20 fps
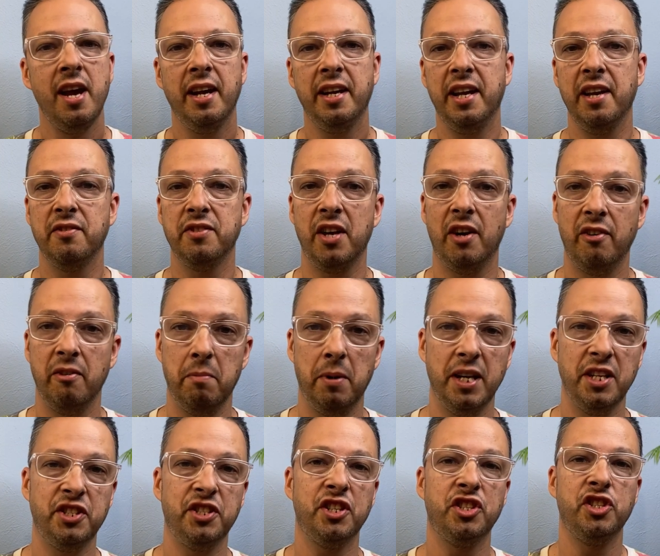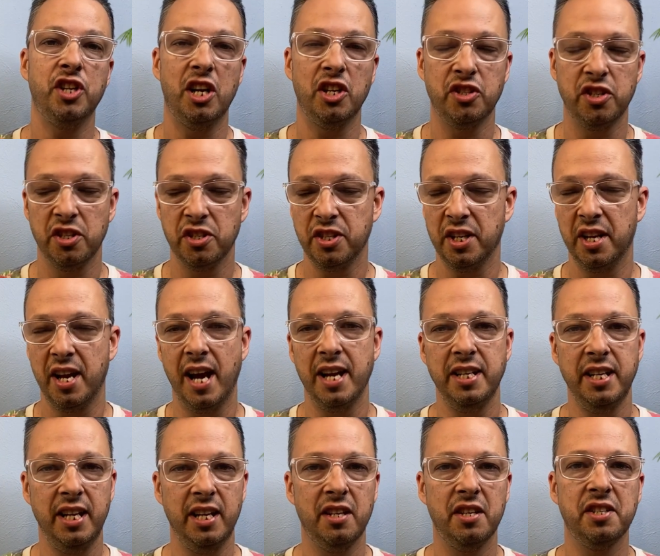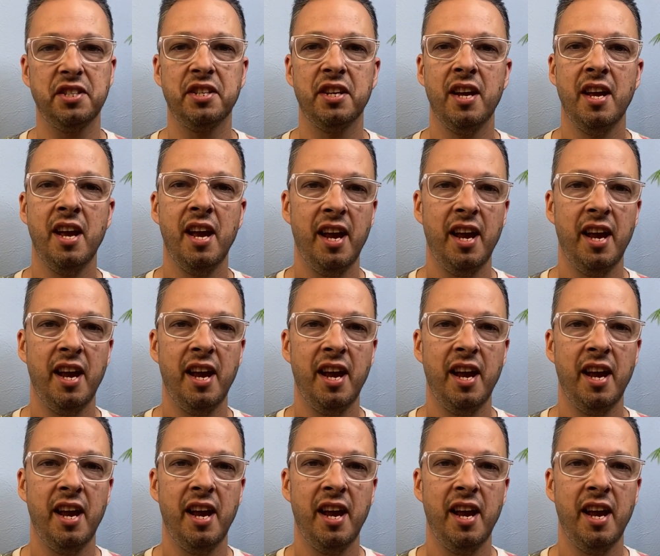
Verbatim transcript: gives everybody suggestions and ideas.